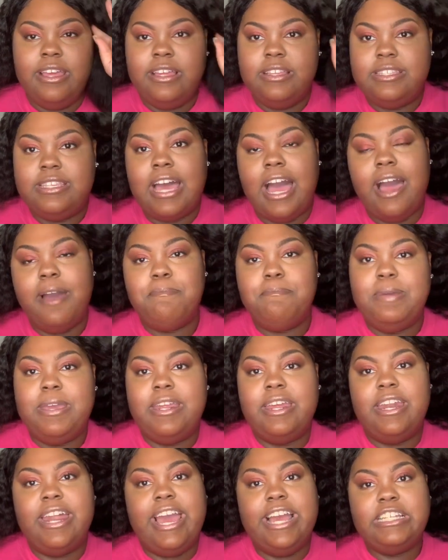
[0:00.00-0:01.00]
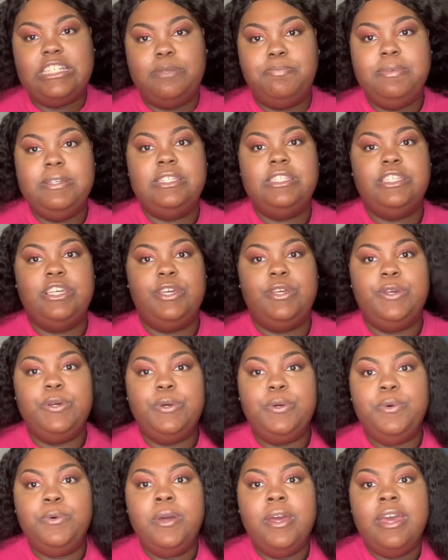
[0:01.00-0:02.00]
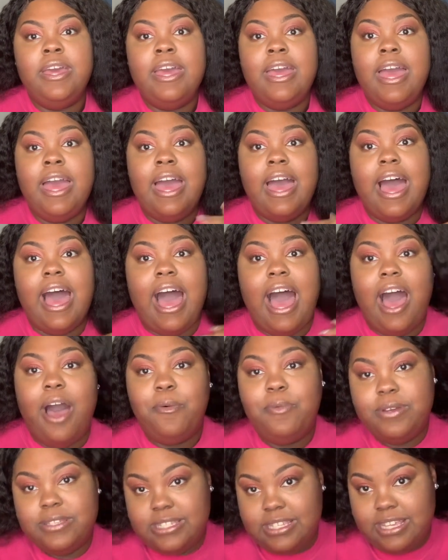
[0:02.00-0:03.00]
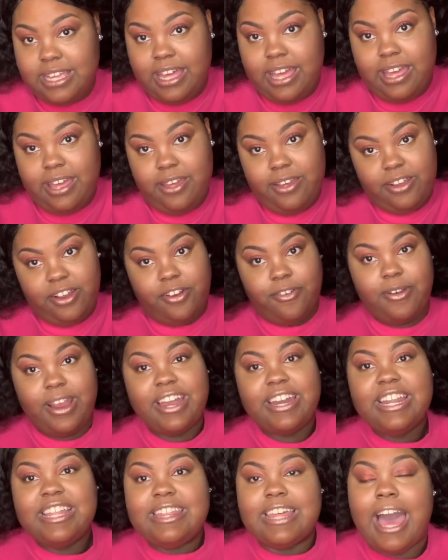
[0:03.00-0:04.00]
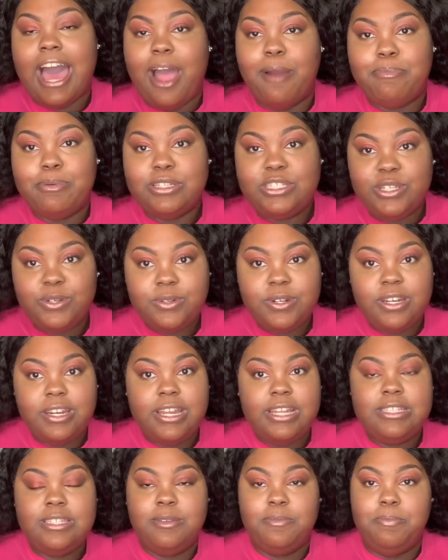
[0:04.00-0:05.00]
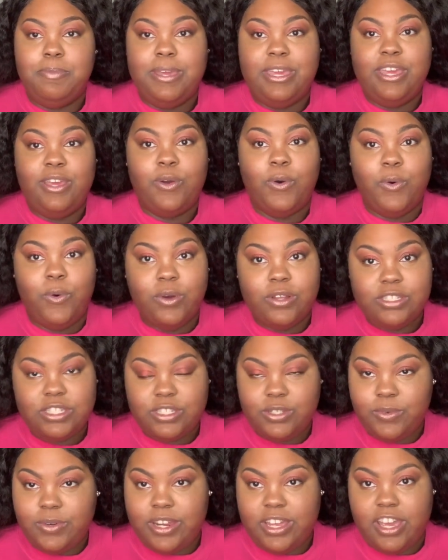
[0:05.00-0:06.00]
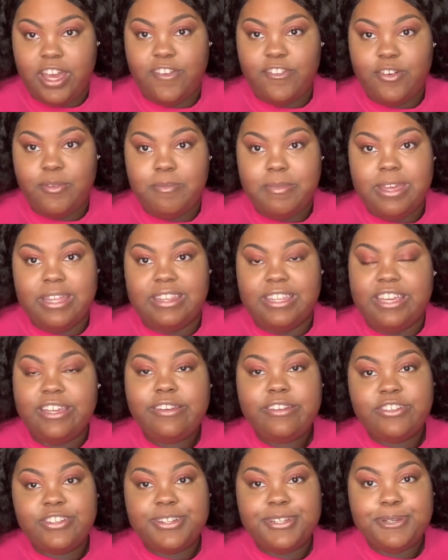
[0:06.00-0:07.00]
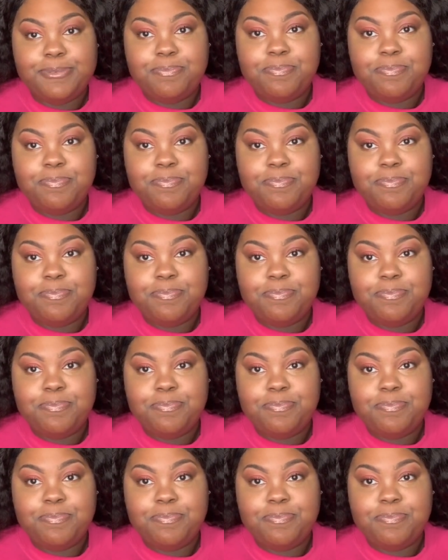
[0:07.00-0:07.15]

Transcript: time being at HBCU, I was granted the opportunity to be on student government leadership,